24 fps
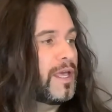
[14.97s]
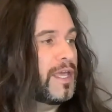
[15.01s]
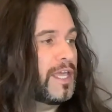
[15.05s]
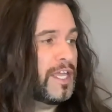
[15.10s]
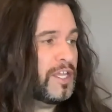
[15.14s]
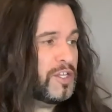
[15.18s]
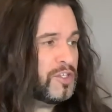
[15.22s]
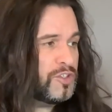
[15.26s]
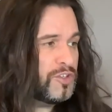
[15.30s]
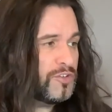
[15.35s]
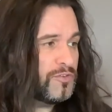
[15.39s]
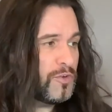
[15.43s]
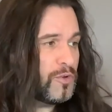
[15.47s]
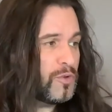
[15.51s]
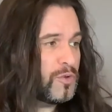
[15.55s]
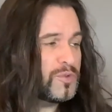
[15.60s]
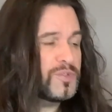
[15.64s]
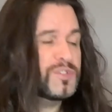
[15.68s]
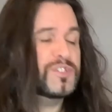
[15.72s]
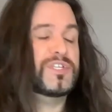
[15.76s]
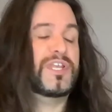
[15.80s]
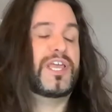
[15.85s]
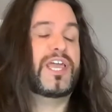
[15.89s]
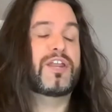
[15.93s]

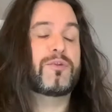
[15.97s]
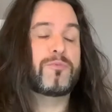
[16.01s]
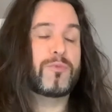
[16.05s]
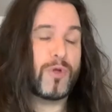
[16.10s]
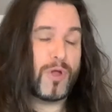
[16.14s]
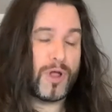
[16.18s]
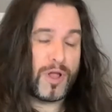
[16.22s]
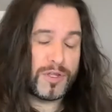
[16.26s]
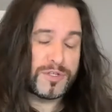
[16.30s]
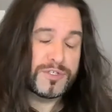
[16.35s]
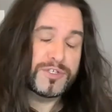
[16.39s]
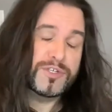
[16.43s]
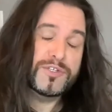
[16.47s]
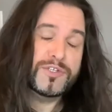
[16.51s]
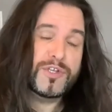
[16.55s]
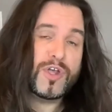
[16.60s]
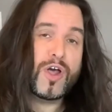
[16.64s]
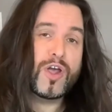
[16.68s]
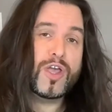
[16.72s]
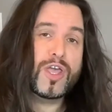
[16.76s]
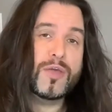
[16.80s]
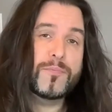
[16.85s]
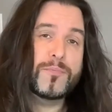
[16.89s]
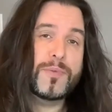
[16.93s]
Intervals, and we'll also
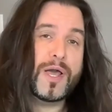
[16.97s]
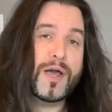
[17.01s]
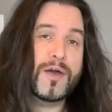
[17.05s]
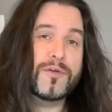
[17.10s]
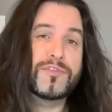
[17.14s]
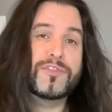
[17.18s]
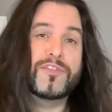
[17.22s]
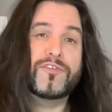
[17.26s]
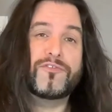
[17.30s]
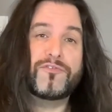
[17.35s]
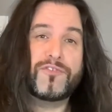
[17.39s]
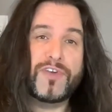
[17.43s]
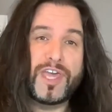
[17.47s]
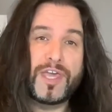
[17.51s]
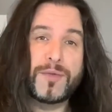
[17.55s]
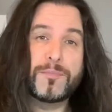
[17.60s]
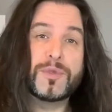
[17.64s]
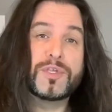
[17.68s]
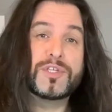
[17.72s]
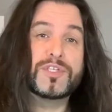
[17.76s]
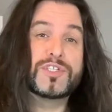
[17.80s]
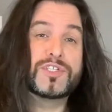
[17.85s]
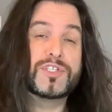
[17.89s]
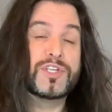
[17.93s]
talk about the
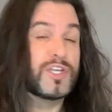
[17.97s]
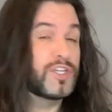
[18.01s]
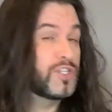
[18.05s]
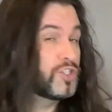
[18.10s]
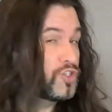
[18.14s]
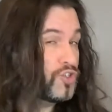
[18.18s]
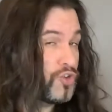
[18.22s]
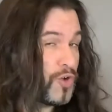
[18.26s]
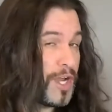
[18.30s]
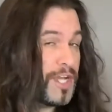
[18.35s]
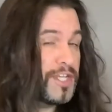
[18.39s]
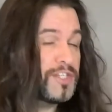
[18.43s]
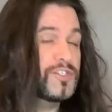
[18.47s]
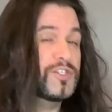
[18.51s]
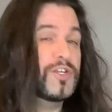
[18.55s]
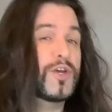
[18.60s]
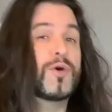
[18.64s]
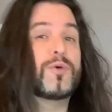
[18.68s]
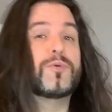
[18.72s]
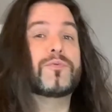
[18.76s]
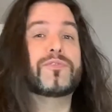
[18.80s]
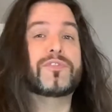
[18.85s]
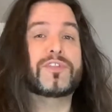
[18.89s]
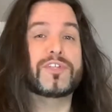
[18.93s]
famous
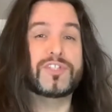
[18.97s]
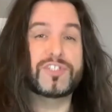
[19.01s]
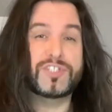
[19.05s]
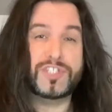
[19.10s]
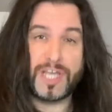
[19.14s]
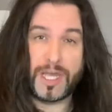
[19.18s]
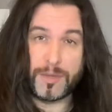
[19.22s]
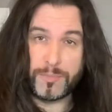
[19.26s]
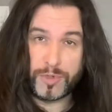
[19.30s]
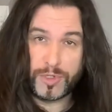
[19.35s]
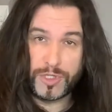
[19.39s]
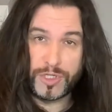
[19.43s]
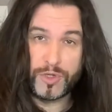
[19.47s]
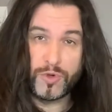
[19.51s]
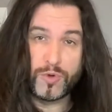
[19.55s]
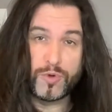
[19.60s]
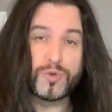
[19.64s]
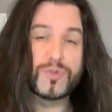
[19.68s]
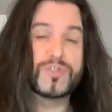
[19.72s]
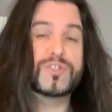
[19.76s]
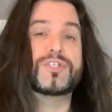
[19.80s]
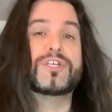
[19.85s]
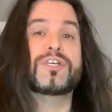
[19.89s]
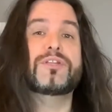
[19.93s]
tritone, the
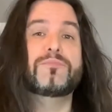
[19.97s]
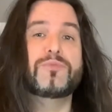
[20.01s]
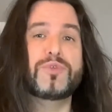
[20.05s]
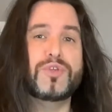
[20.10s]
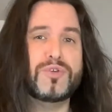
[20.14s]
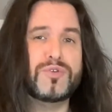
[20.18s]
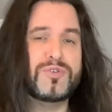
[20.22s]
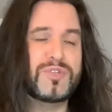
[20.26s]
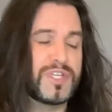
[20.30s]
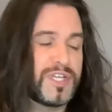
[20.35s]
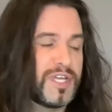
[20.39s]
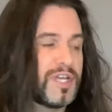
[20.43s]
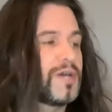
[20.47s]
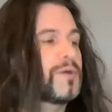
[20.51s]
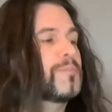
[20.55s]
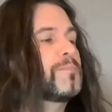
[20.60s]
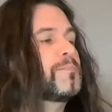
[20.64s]
Diabolicus in Musica.